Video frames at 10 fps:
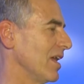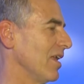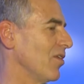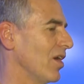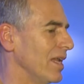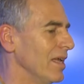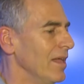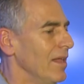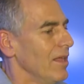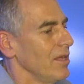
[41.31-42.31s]
And I thought,
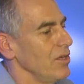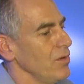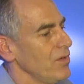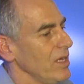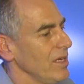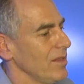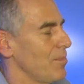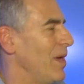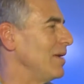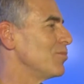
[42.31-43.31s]
using the
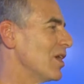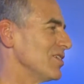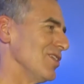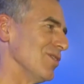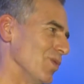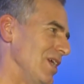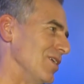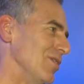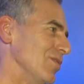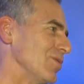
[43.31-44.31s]
paintbrush that we
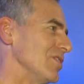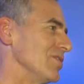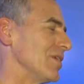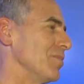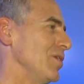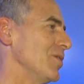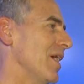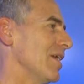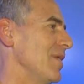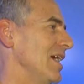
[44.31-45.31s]
use, which is computer
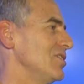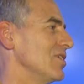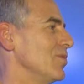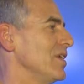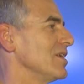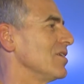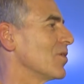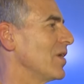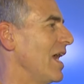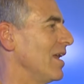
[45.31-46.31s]
animation, we could
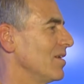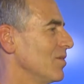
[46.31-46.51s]
create,